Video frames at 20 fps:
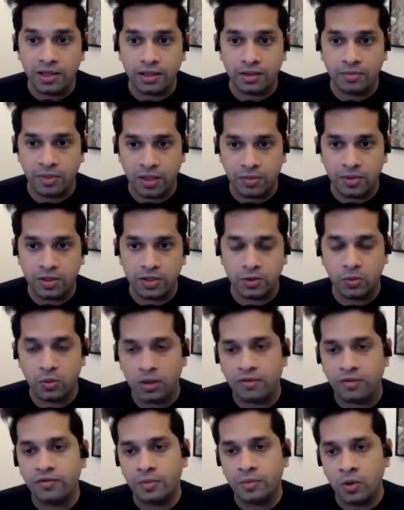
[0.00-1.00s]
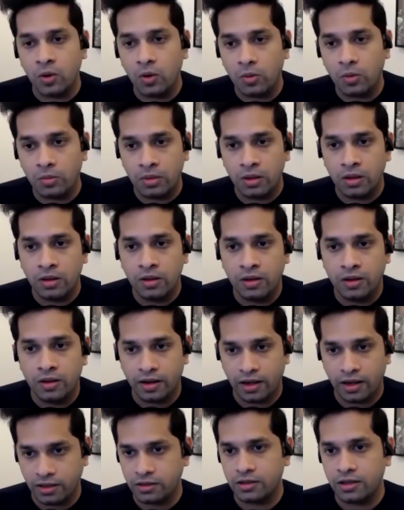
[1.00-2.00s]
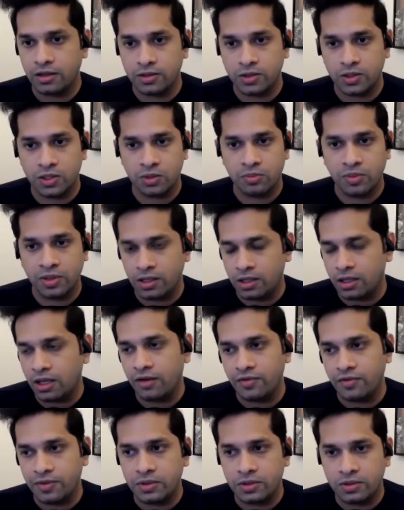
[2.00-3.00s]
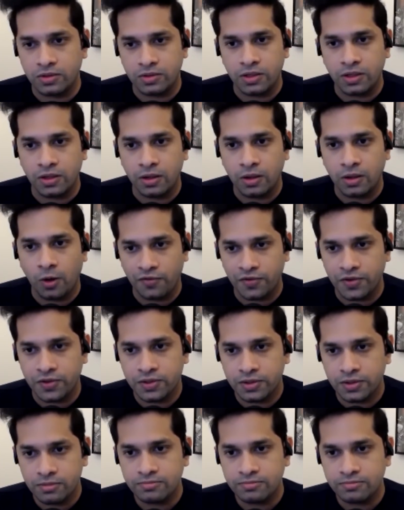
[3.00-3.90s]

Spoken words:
people to work from home rather than just bringing everyone to the office.